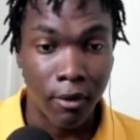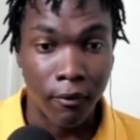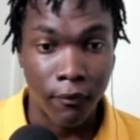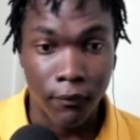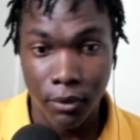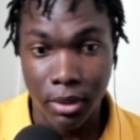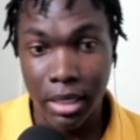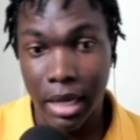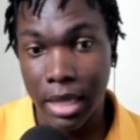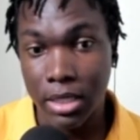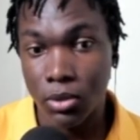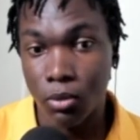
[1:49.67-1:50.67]
For the
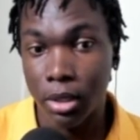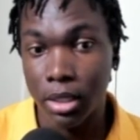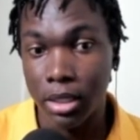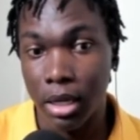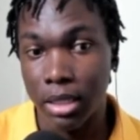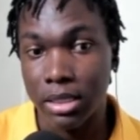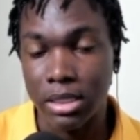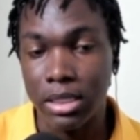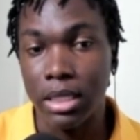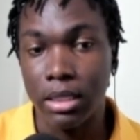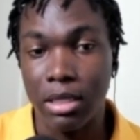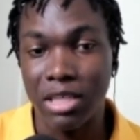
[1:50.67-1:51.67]
guys who are not
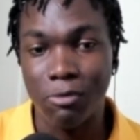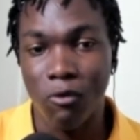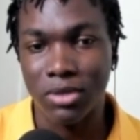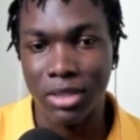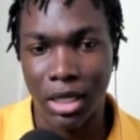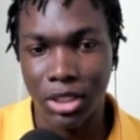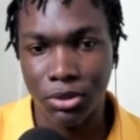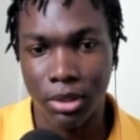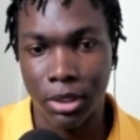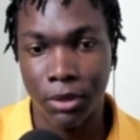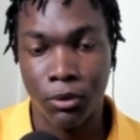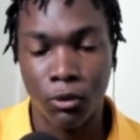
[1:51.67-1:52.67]
seeing these moves
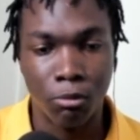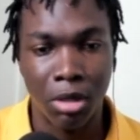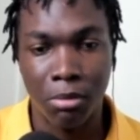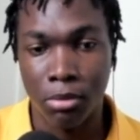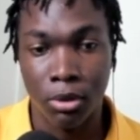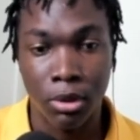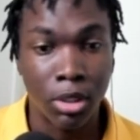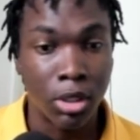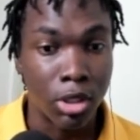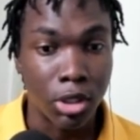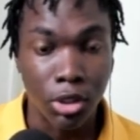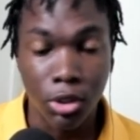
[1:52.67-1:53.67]
naturally, remember,
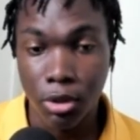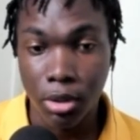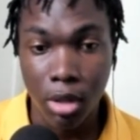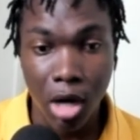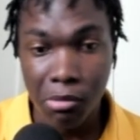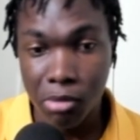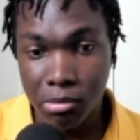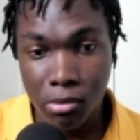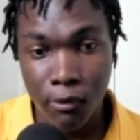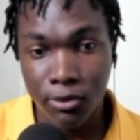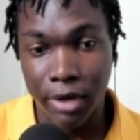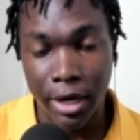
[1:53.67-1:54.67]
your normal
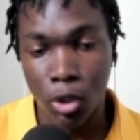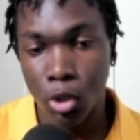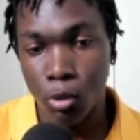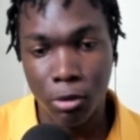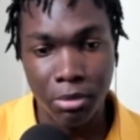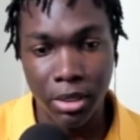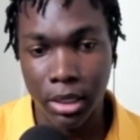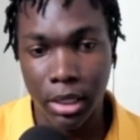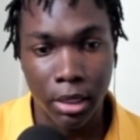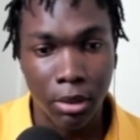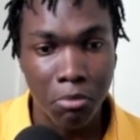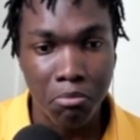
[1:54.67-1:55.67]
moves right now would be
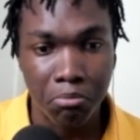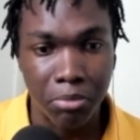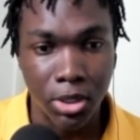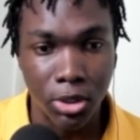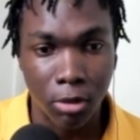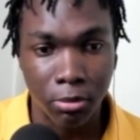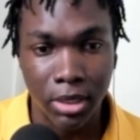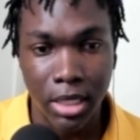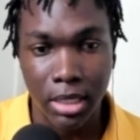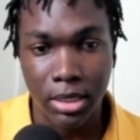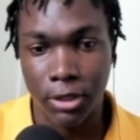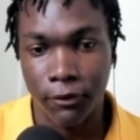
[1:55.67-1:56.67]
like bishop
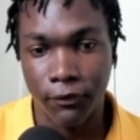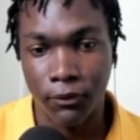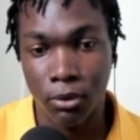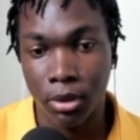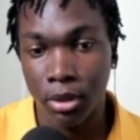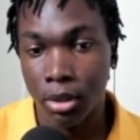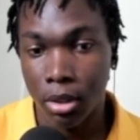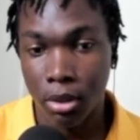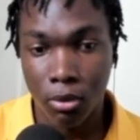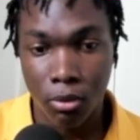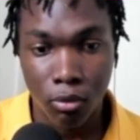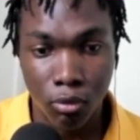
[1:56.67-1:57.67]
takes c4,
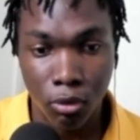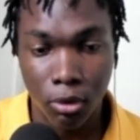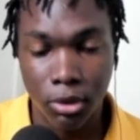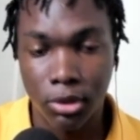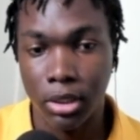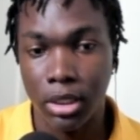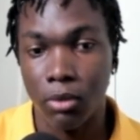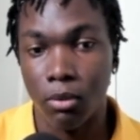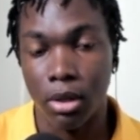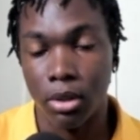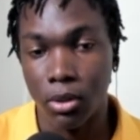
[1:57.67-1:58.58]
rook to e1.